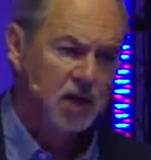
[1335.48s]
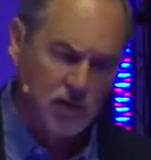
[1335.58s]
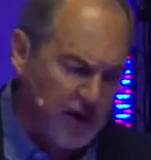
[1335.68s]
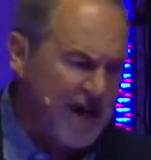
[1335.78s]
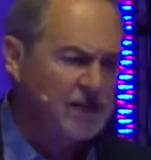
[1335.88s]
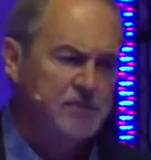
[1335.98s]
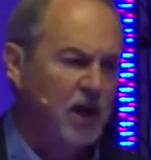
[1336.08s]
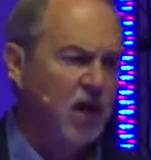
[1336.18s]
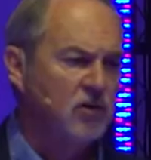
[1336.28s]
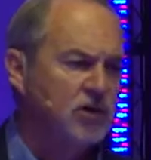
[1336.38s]
Grace
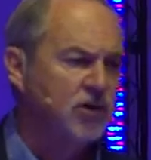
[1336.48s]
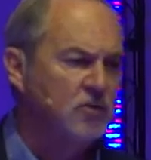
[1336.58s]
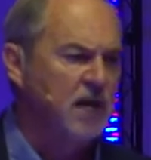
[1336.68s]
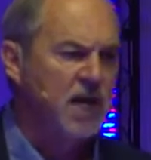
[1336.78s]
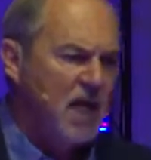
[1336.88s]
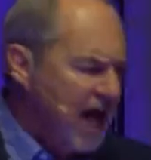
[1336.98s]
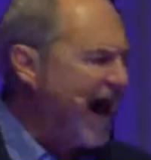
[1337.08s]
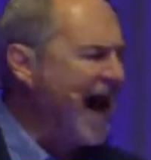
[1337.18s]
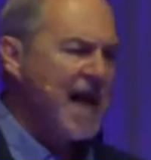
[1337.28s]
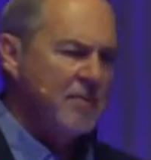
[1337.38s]
belongs to me.
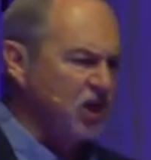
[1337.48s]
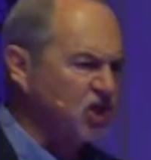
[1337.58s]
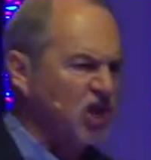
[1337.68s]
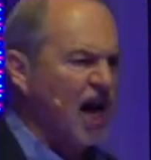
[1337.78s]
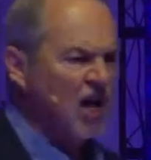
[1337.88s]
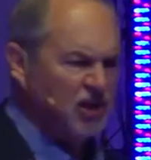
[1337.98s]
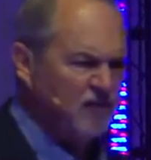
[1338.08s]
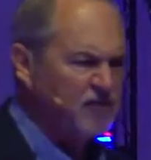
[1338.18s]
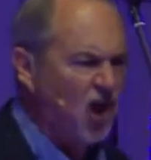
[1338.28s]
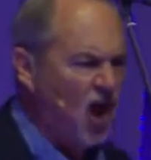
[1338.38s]
I am a child
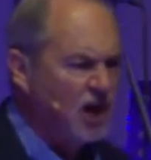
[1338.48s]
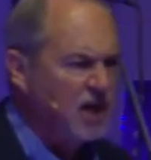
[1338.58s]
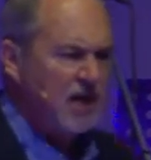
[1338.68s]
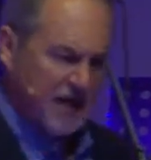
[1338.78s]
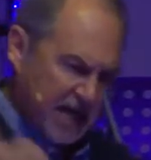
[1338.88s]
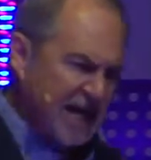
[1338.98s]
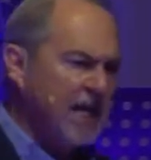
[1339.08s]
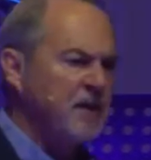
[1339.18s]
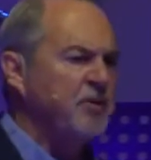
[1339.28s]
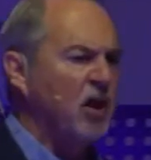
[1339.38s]
of God.
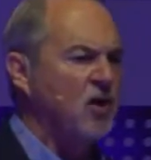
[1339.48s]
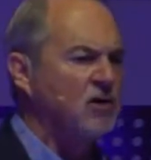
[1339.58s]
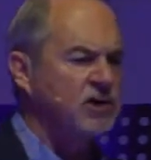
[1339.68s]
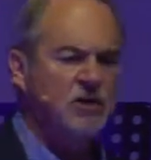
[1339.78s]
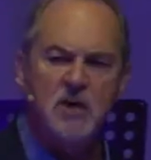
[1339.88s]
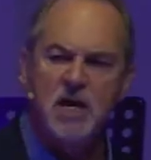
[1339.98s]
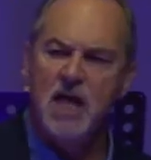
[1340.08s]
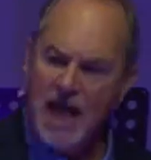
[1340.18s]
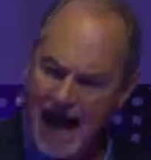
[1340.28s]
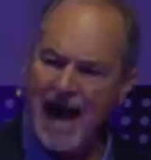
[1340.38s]
Healing belongs to me.
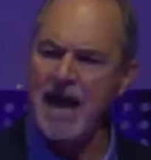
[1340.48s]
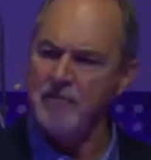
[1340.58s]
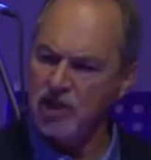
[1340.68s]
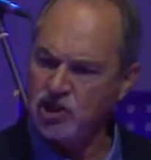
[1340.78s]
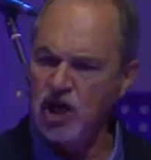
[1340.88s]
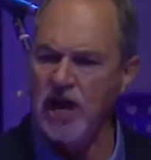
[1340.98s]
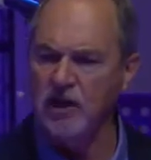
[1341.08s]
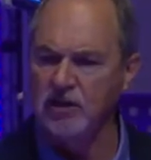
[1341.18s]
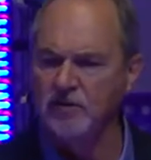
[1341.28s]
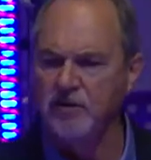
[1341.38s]
I am a
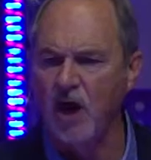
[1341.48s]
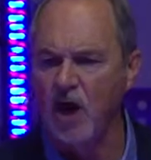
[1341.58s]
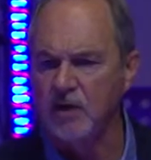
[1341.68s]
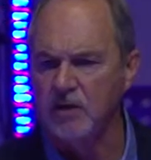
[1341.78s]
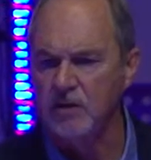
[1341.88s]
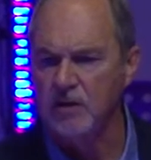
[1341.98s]
child of God.